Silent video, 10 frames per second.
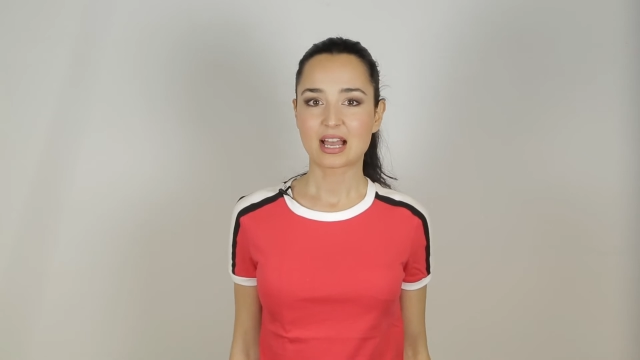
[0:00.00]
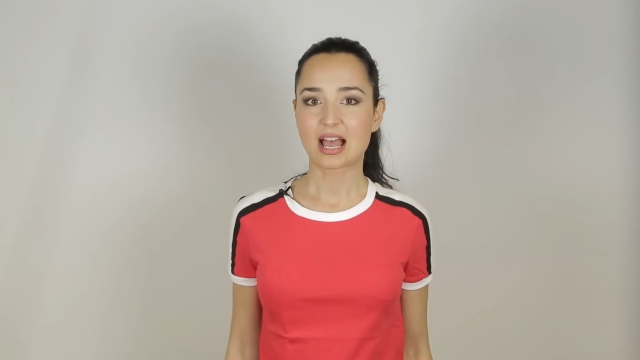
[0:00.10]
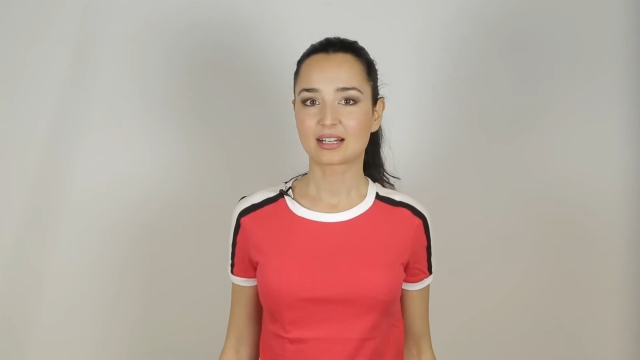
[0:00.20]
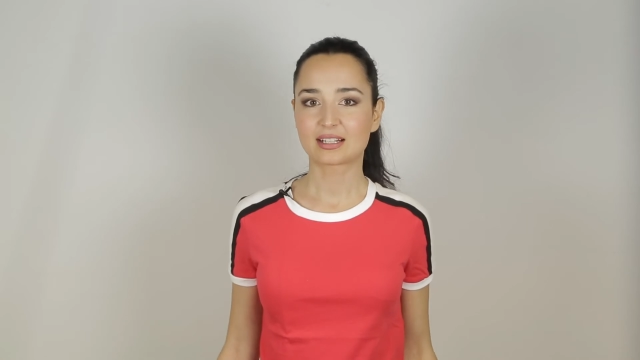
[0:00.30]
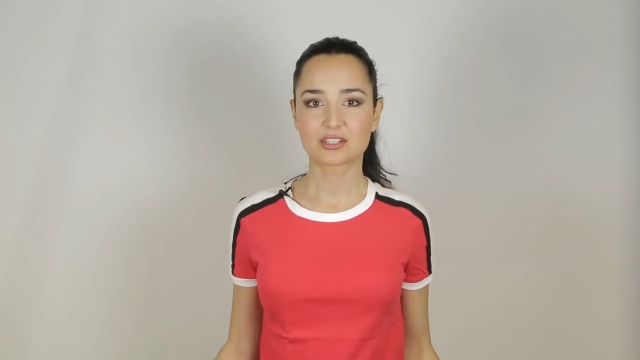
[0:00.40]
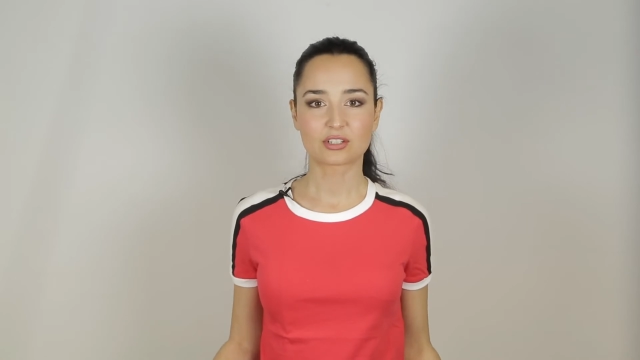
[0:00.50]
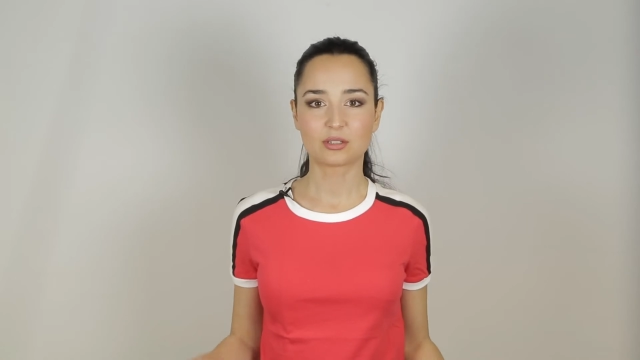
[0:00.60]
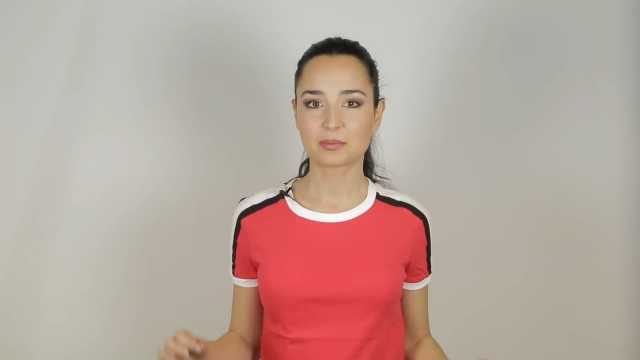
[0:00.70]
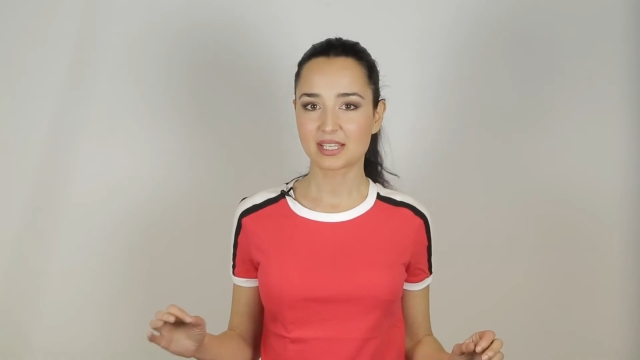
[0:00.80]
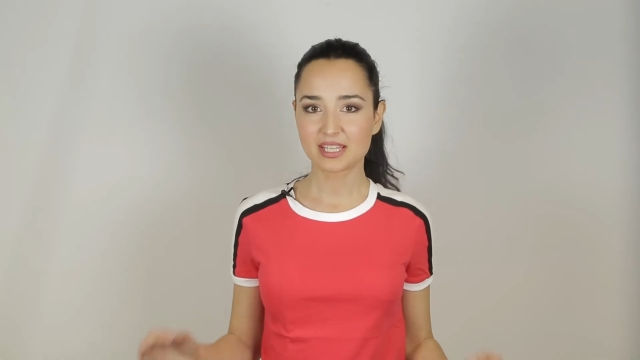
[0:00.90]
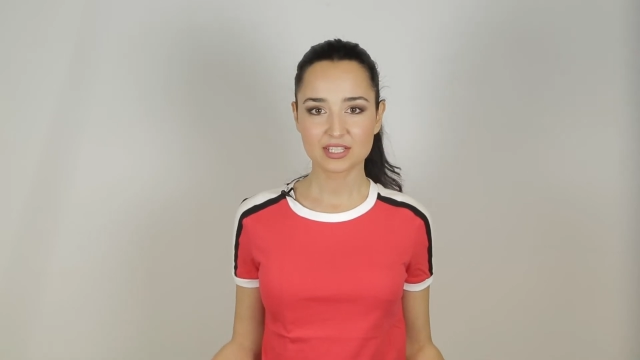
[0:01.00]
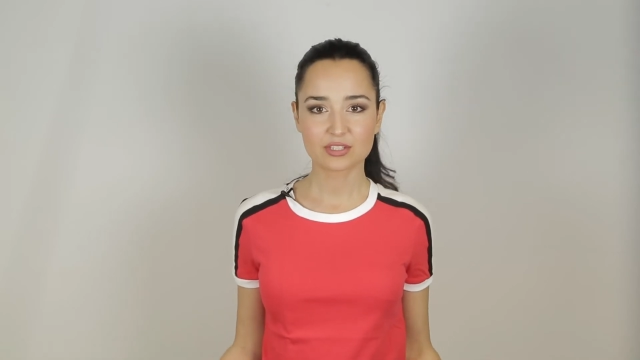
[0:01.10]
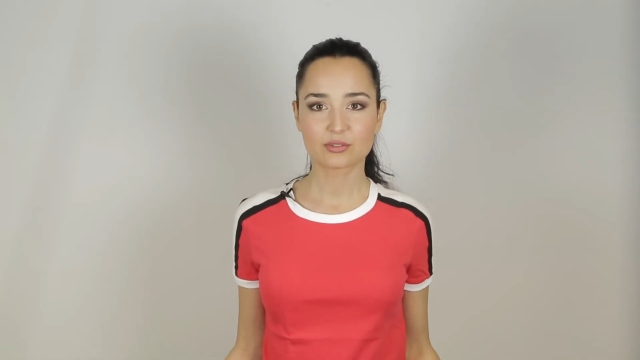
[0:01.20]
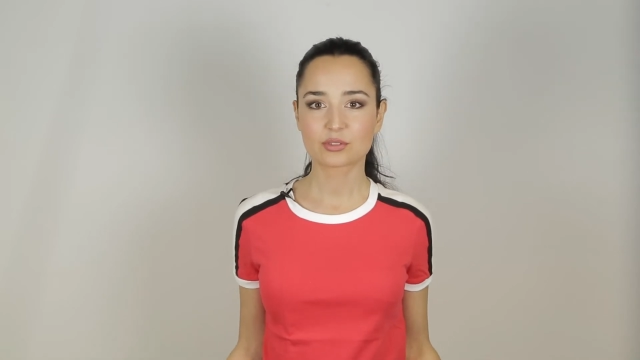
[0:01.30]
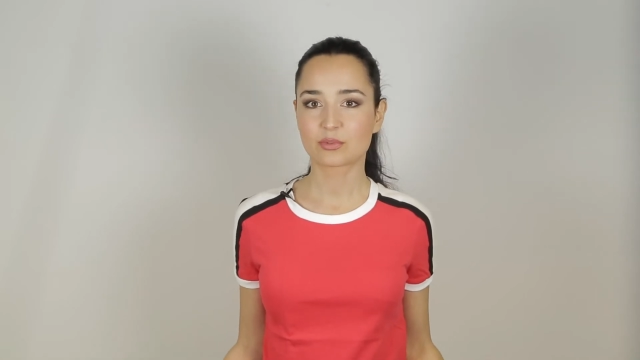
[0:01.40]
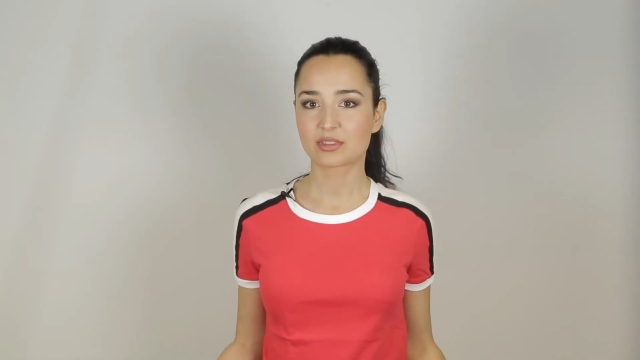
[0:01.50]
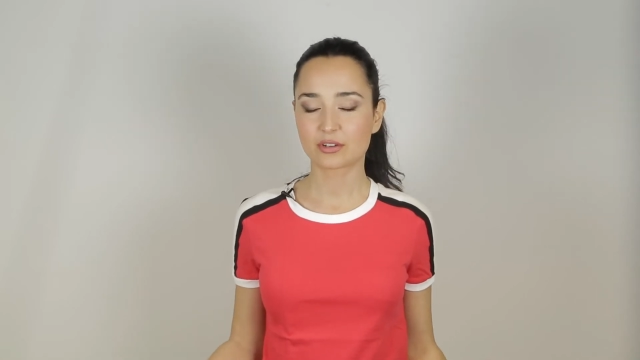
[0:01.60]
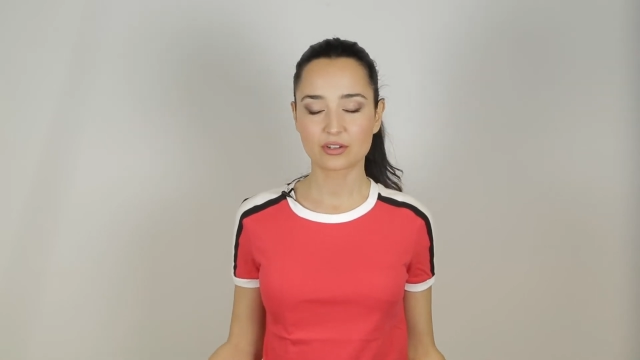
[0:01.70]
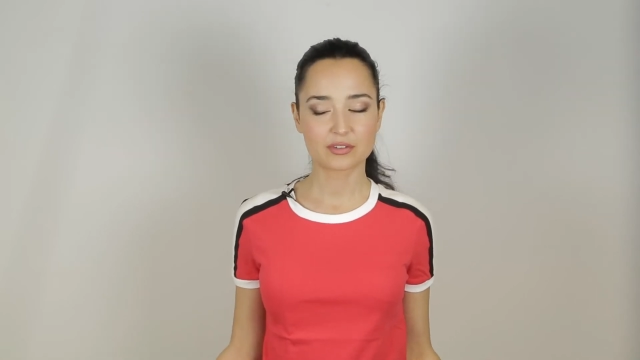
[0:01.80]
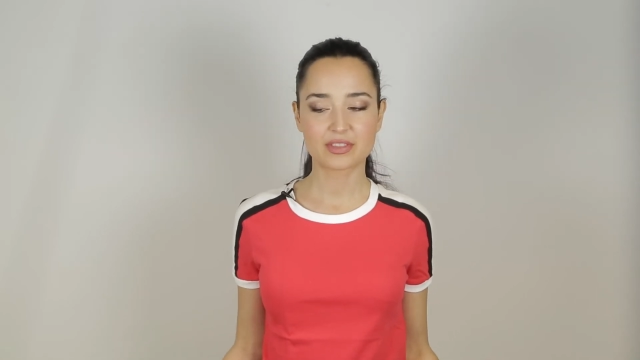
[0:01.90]
and resolve issues with
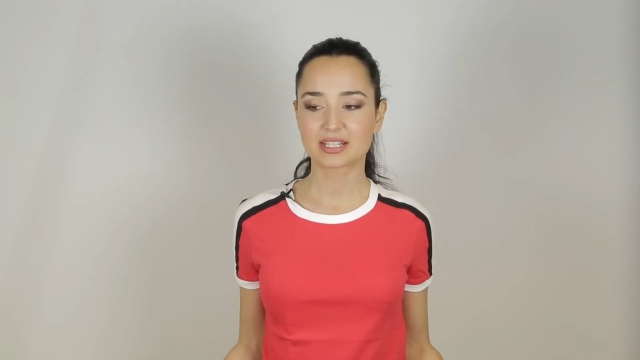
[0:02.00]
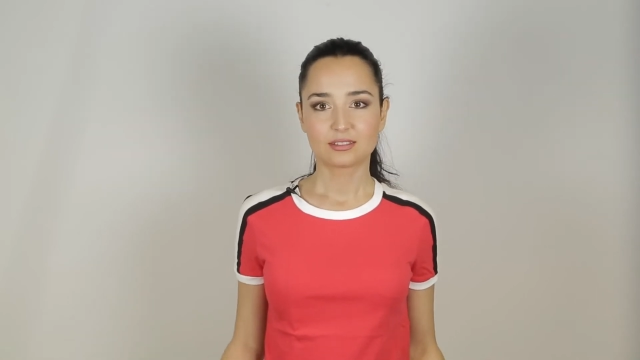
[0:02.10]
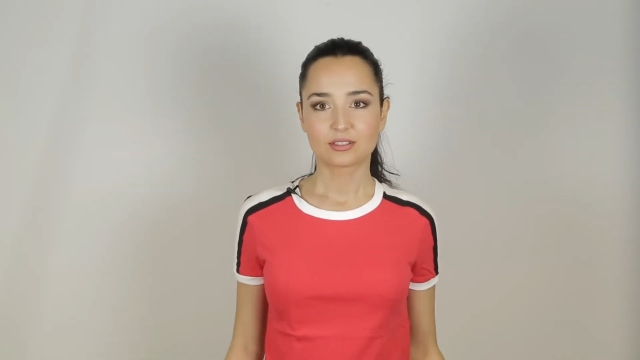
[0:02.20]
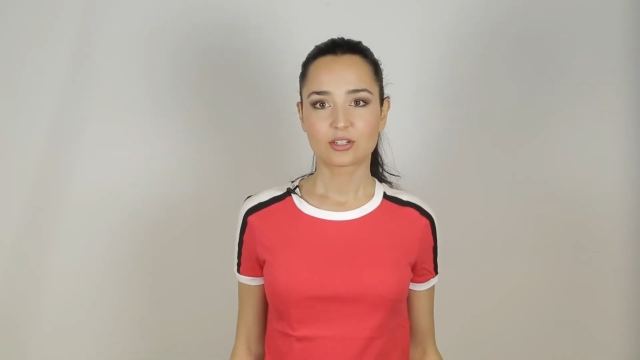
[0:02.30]
others.